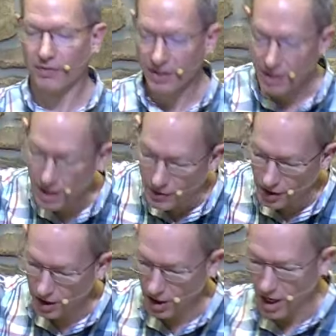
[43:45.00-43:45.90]
And the key
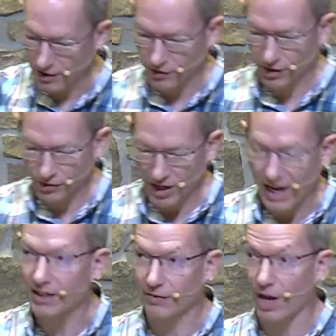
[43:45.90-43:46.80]
that unlocks this
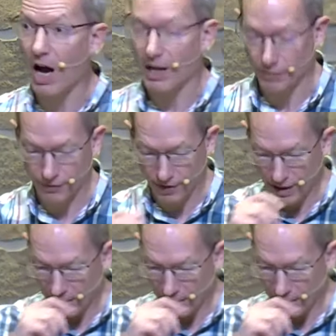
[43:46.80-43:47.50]
kind of life,